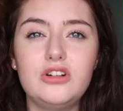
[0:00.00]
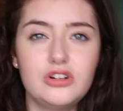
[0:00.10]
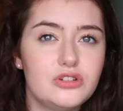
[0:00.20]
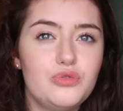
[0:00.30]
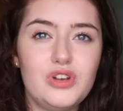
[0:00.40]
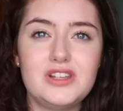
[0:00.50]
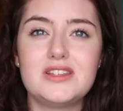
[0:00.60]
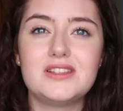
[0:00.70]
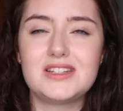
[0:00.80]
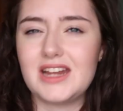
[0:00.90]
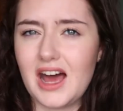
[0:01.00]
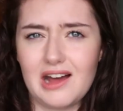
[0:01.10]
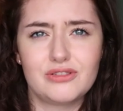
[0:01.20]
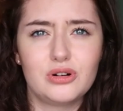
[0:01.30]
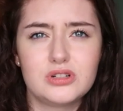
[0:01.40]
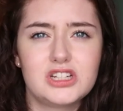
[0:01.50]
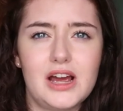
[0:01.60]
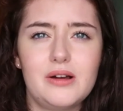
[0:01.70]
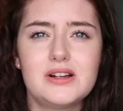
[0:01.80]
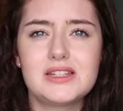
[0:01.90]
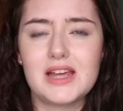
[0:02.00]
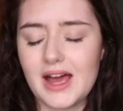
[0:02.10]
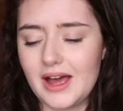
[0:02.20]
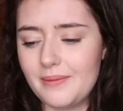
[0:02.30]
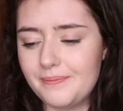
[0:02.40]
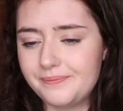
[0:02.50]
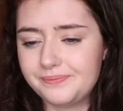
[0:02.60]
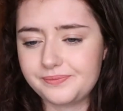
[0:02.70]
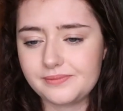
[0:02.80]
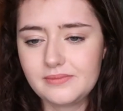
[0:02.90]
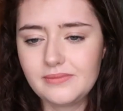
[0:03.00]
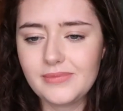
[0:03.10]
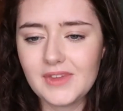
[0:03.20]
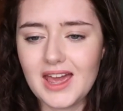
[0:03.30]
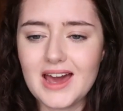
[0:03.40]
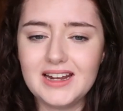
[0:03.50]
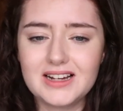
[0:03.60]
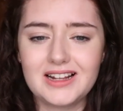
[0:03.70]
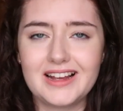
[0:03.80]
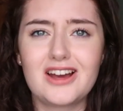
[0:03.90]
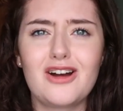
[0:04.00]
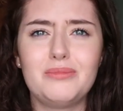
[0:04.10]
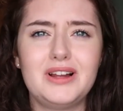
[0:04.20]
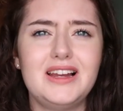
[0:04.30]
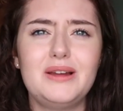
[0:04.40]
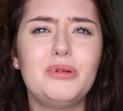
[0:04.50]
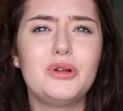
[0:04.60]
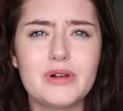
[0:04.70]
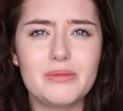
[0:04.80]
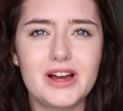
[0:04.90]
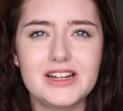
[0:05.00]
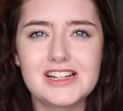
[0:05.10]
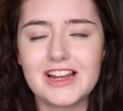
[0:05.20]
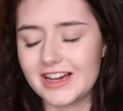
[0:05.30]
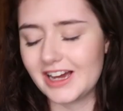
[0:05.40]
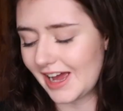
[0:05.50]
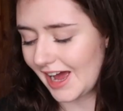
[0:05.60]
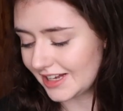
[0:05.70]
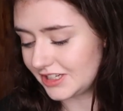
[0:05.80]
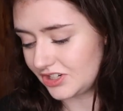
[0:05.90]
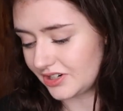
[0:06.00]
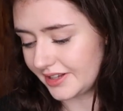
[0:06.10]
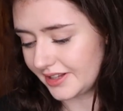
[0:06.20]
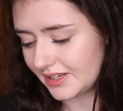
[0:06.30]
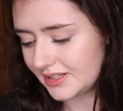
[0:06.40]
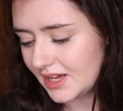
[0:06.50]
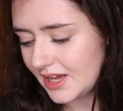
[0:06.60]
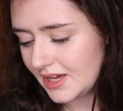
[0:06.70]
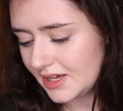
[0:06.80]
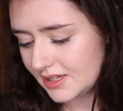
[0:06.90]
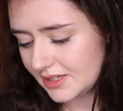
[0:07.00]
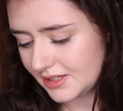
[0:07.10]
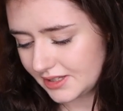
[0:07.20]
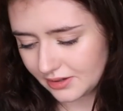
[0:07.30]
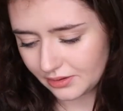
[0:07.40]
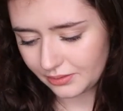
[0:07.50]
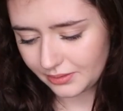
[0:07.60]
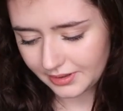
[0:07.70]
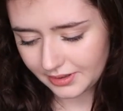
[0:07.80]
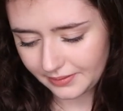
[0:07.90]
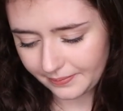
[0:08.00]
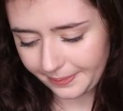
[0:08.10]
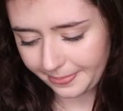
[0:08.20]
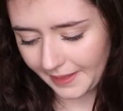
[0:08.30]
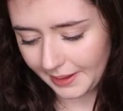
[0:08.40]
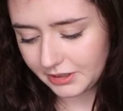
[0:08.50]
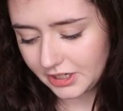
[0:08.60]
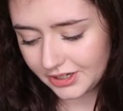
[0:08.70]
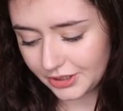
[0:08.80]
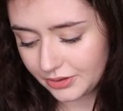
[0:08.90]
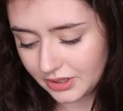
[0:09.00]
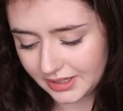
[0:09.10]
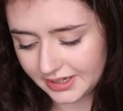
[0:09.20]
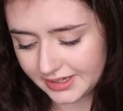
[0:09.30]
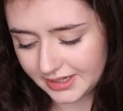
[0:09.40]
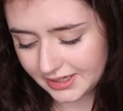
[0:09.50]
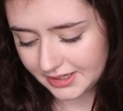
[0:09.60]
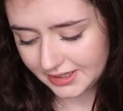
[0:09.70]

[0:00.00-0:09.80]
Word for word: good reasons to have cold showers. Um, and it like completely blew my mind. Like I had to try this. So I'm gonna Google like